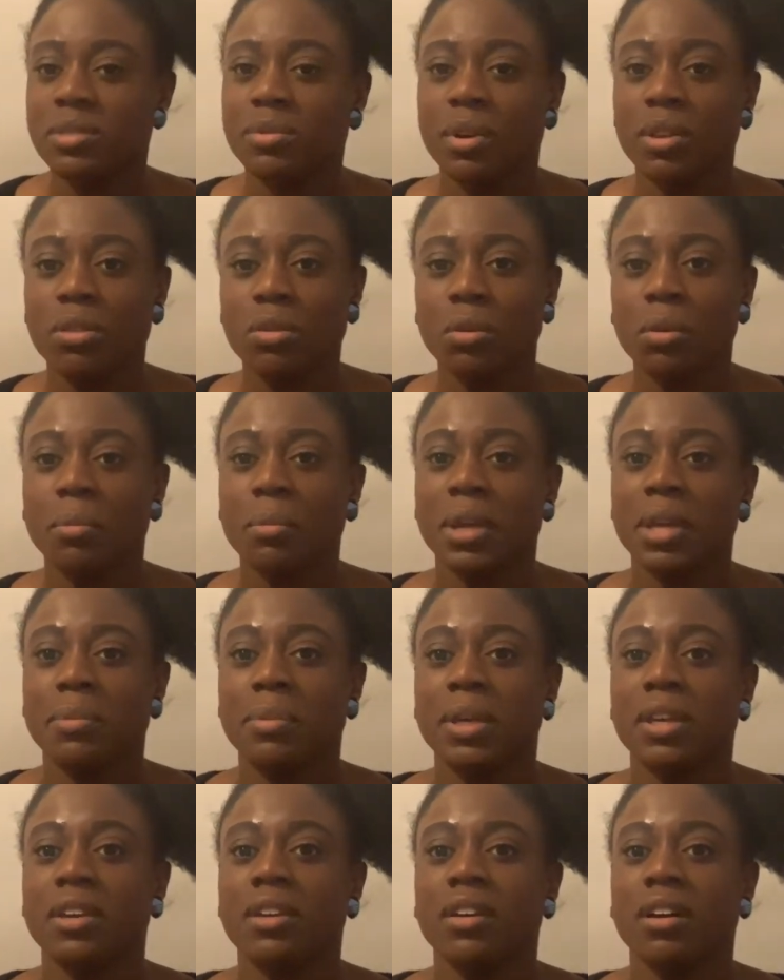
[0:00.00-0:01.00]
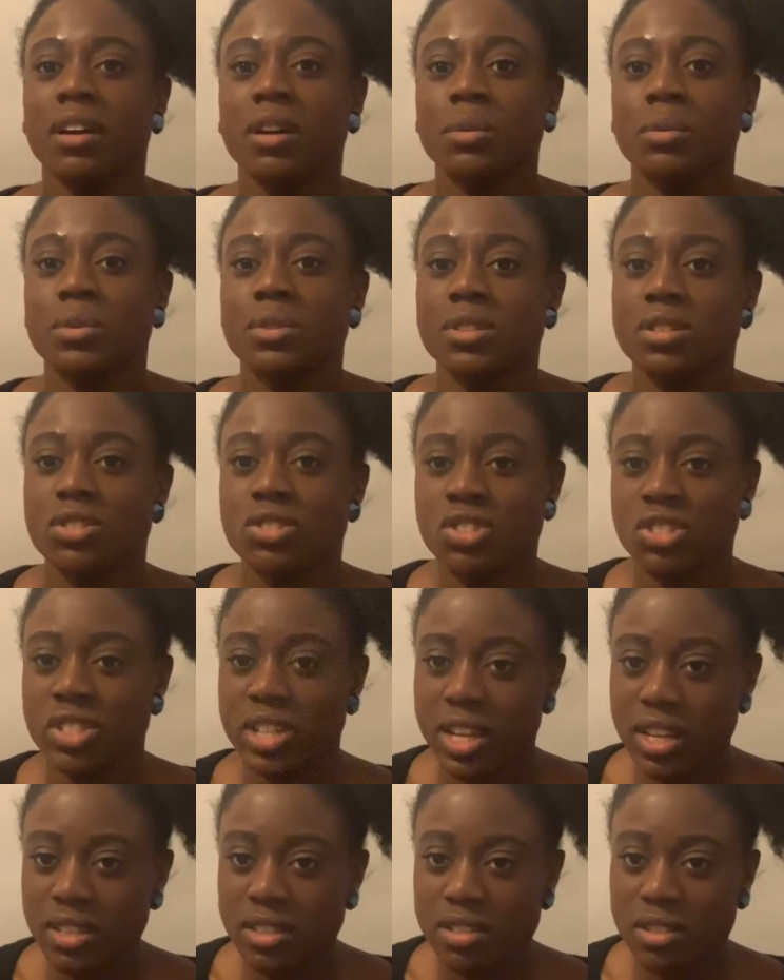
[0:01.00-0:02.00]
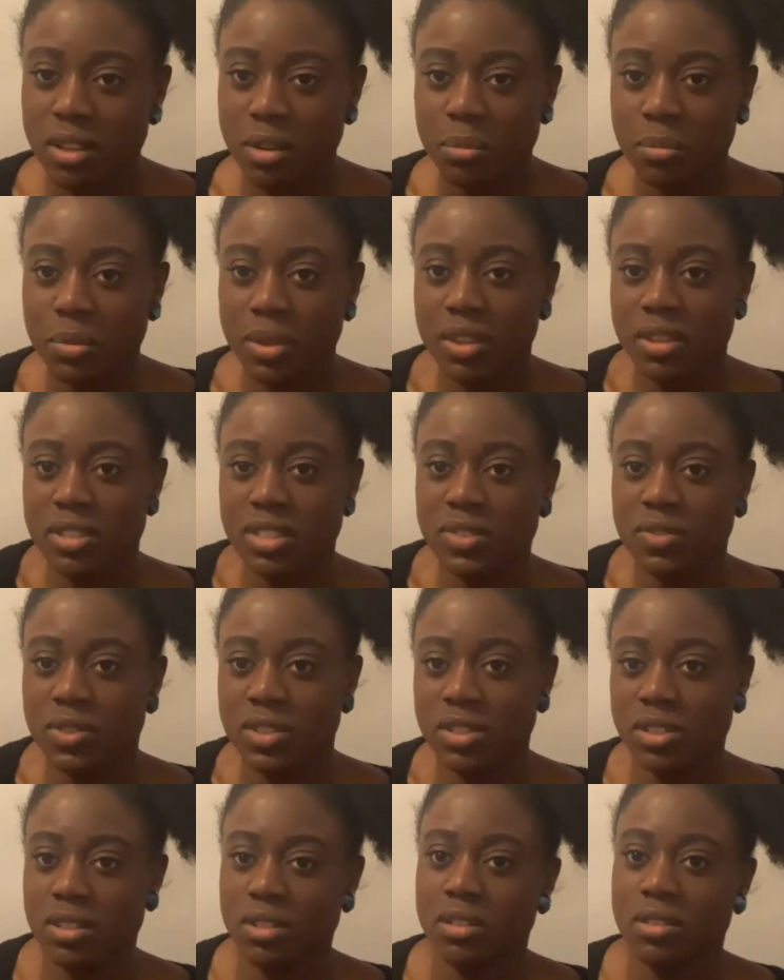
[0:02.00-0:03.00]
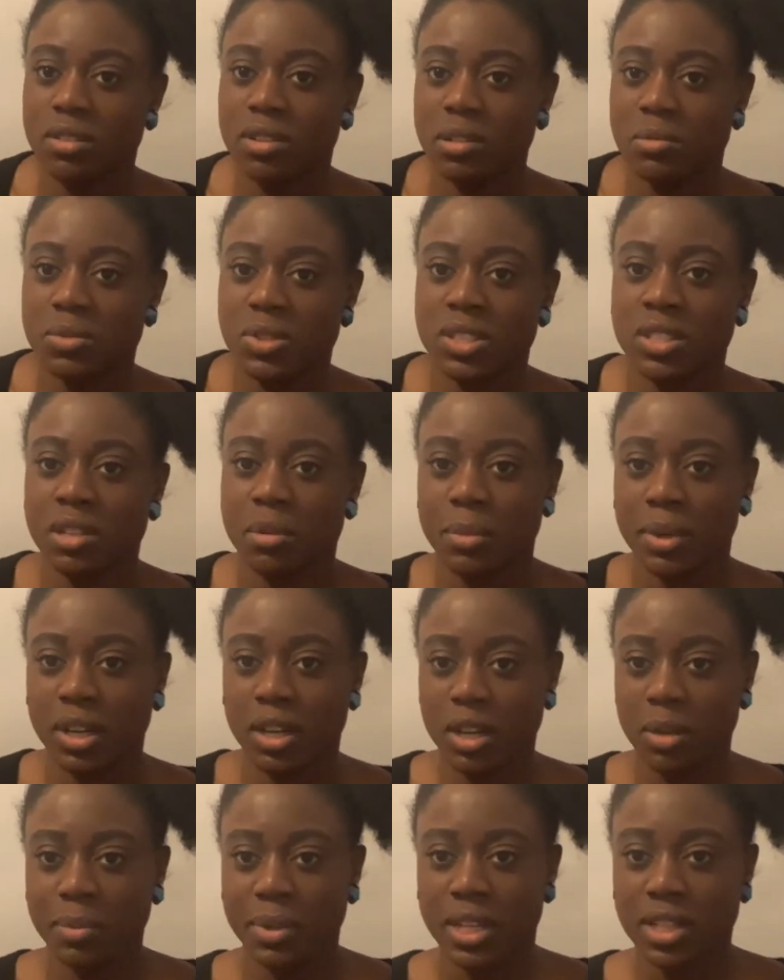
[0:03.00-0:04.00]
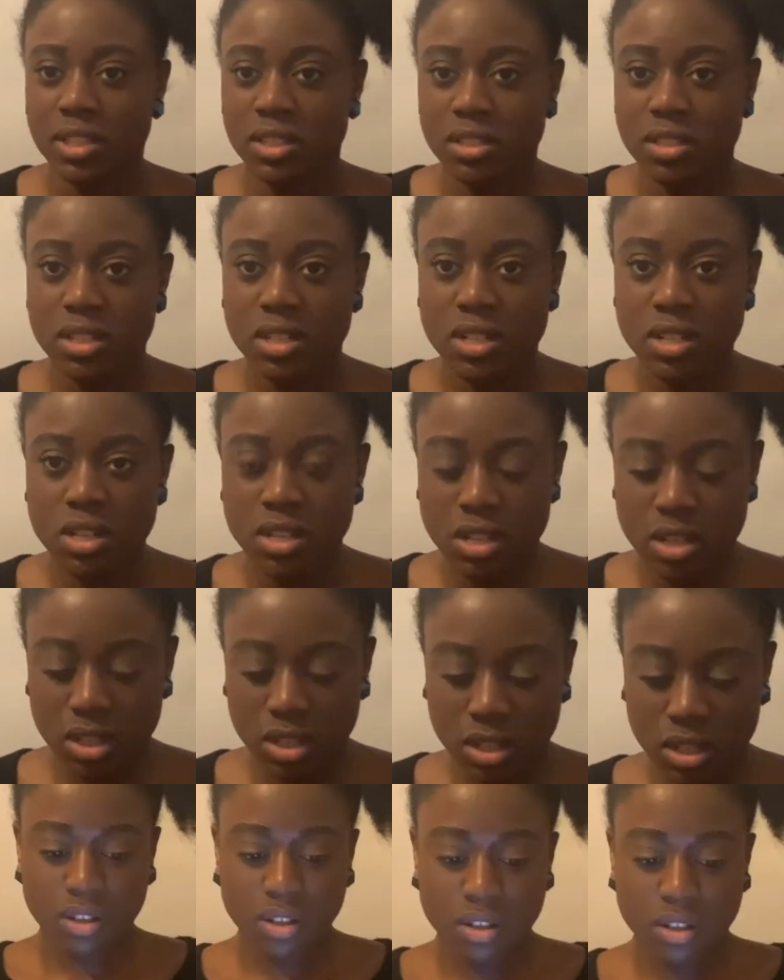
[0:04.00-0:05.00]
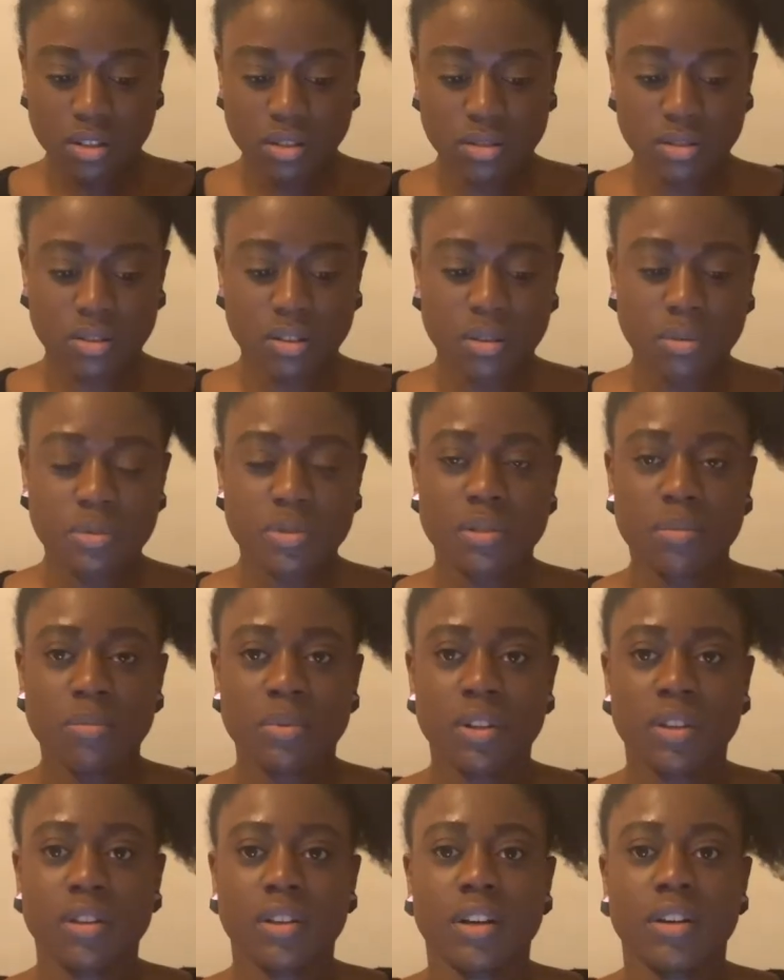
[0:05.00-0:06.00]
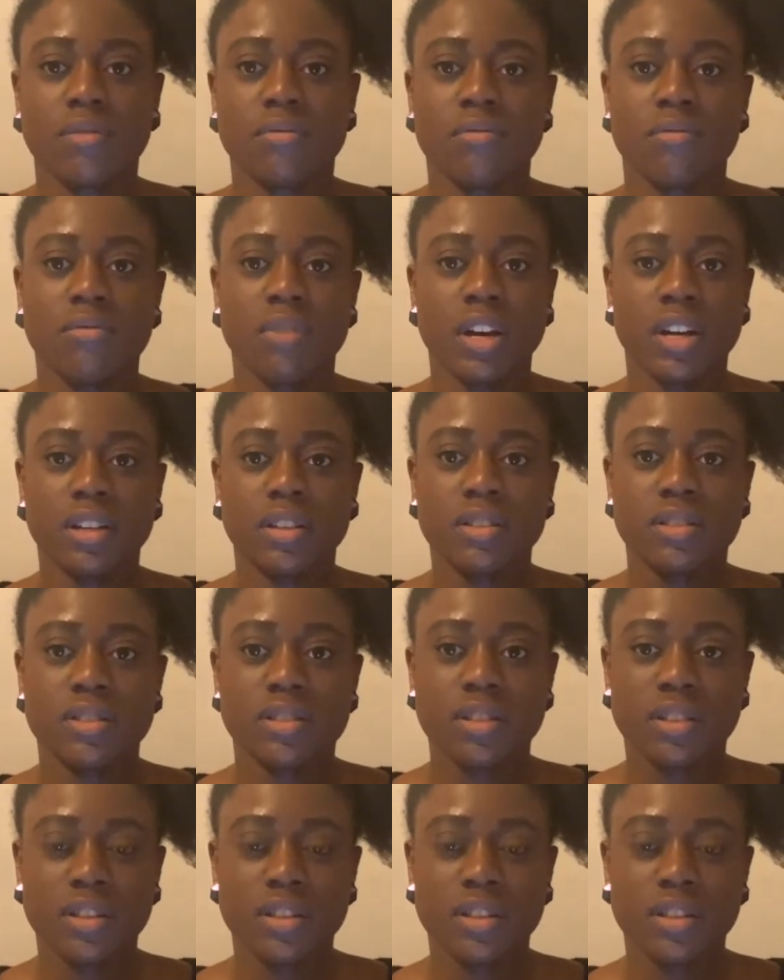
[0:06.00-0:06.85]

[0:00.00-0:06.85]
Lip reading: So I thought maybe I would share some in this video. Let me just get my iPad. So there was something that I've read